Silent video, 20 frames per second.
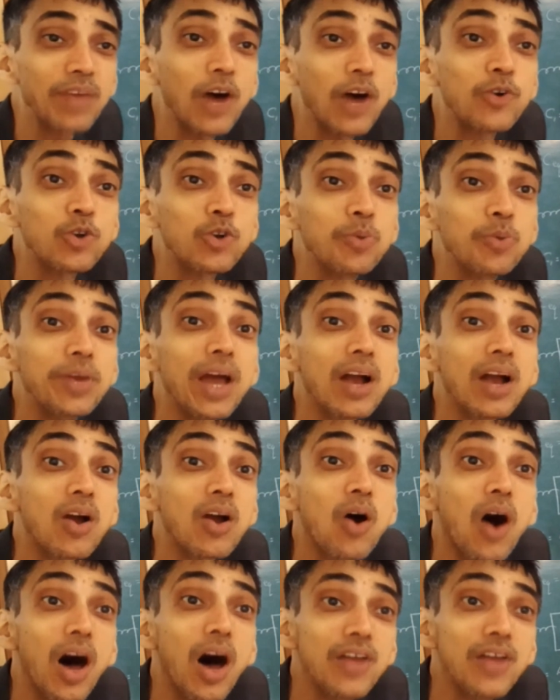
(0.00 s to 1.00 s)
Out to be a
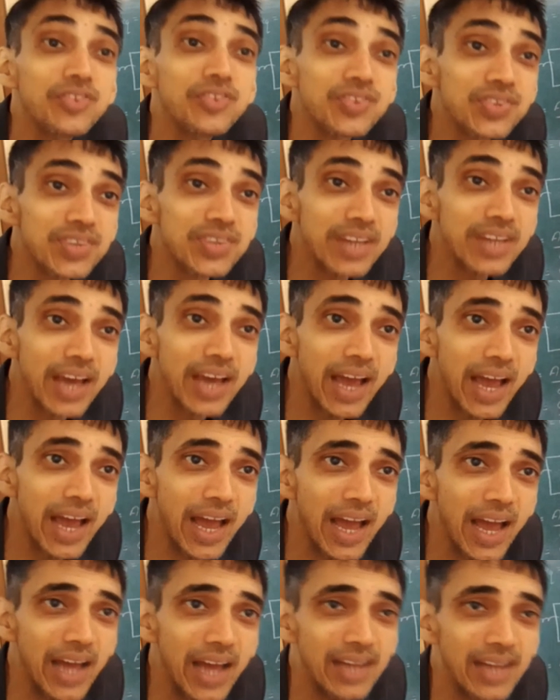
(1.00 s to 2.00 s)

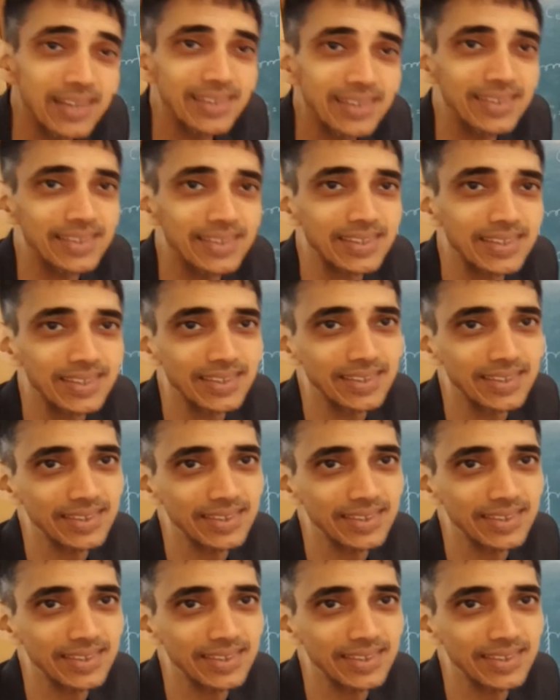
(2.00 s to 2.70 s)
constant.